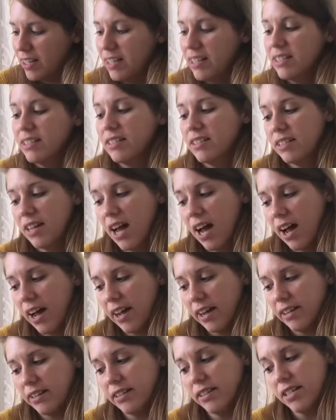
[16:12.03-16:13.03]
9
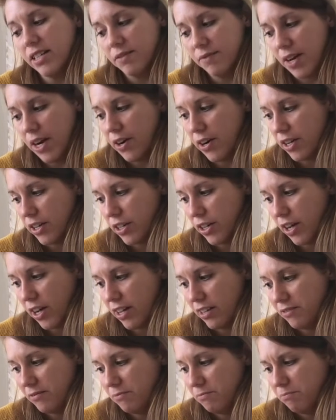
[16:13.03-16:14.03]
is very good,
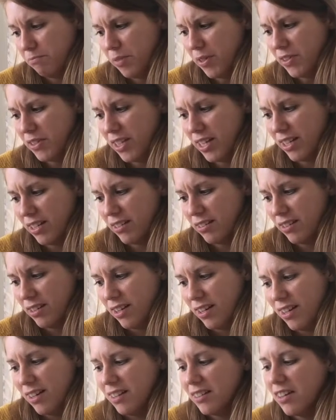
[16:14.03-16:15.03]
but then,
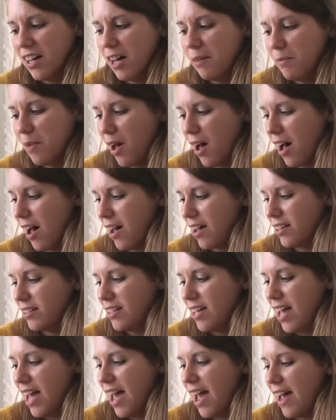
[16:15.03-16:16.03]
come on,
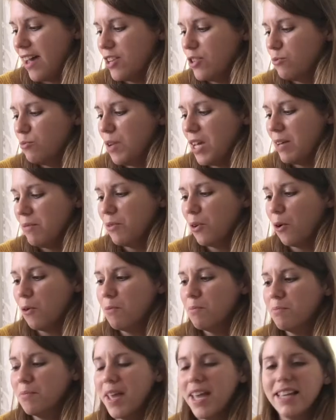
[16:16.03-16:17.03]
and we will
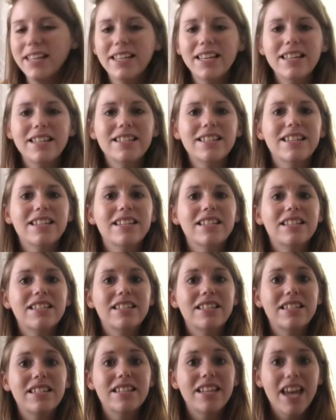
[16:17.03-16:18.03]
make it
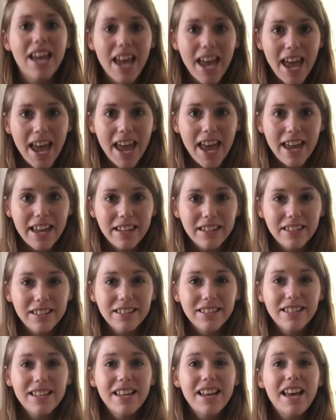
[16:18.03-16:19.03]
10.
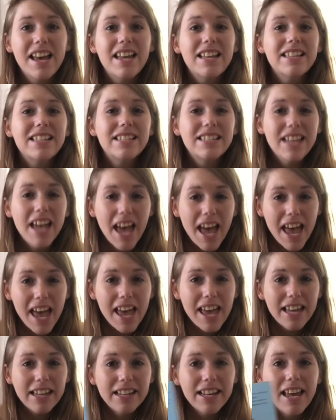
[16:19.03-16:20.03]

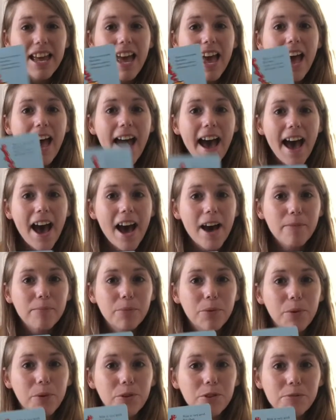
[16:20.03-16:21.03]
10
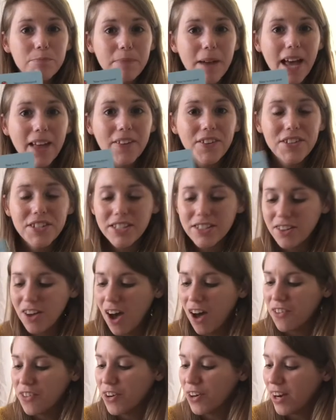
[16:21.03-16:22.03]
apples bouncing
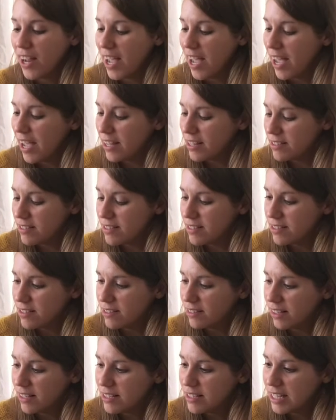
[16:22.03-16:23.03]
on their heads.
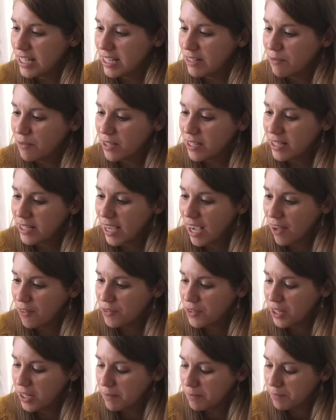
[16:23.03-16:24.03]
Let's see if we can count
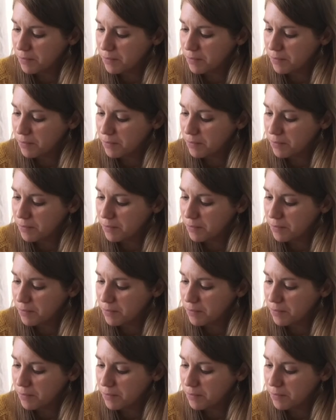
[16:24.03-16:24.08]
them.